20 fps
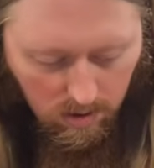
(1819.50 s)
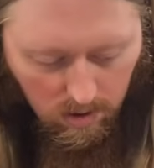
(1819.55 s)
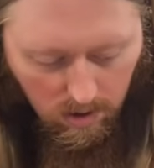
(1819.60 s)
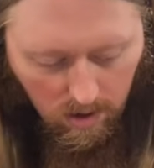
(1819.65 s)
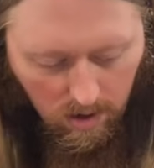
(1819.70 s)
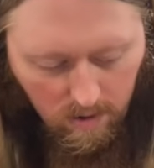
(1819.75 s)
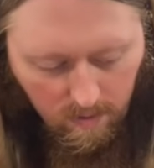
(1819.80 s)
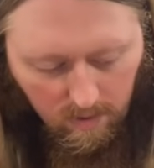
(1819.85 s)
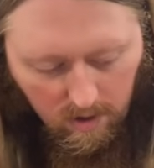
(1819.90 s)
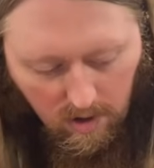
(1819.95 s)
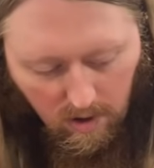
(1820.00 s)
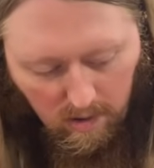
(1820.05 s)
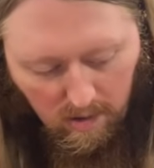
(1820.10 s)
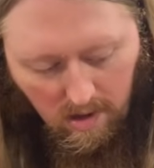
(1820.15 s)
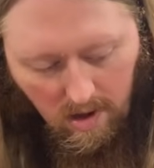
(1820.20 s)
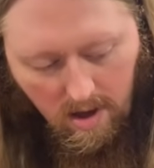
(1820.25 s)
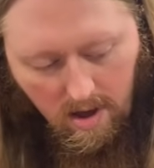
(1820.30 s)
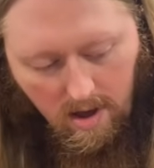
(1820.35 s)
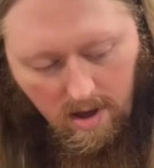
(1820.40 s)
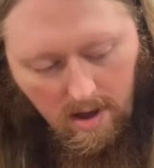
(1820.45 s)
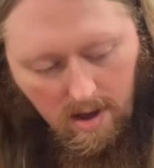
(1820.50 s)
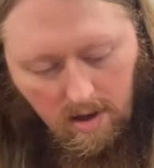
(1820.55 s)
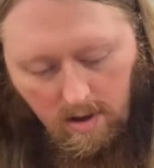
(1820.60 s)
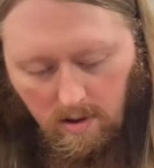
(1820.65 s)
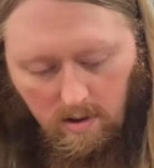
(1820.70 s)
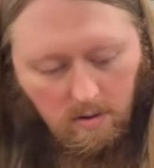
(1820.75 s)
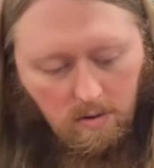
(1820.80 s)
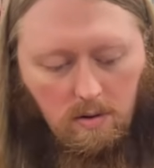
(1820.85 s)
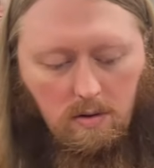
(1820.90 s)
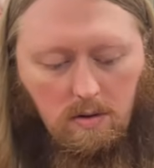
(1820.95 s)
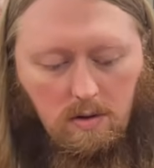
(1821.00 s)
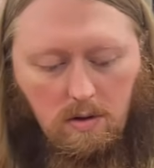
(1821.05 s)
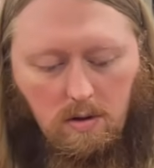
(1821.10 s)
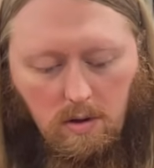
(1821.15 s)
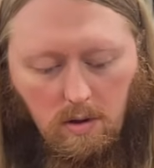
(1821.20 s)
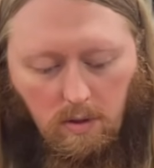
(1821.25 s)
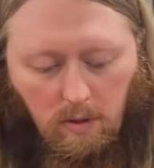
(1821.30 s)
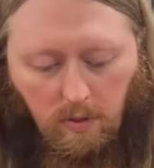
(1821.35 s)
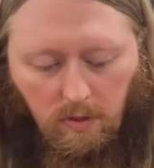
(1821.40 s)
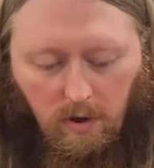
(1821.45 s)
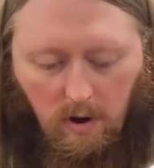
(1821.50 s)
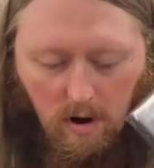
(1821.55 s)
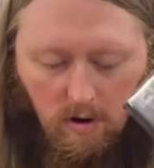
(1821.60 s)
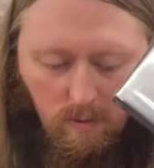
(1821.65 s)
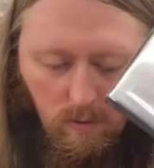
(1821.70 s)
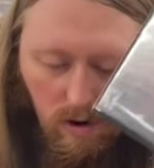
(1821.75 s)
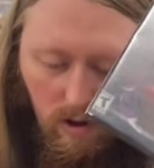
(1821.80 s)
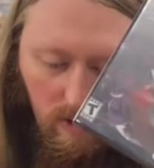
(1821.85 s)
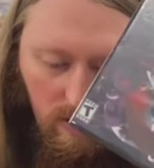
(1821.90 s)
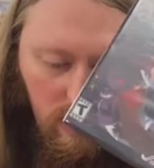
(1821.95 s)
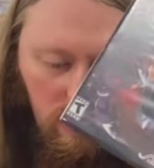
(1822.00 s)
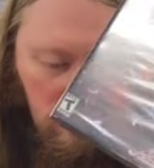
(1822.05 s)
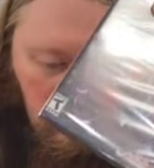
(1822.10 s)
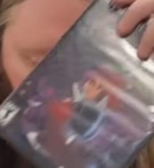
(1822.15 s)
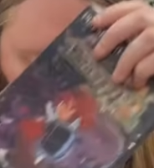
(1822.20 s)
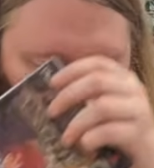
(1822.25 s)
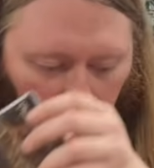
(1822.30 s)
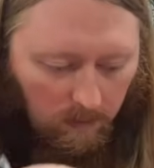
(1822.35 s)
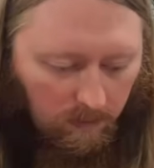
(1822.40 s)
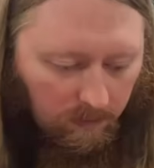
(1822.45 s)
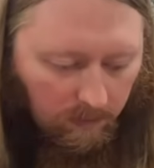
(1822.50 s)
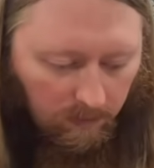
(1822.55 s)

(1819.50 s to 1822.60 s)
Oh, there's a third one of those.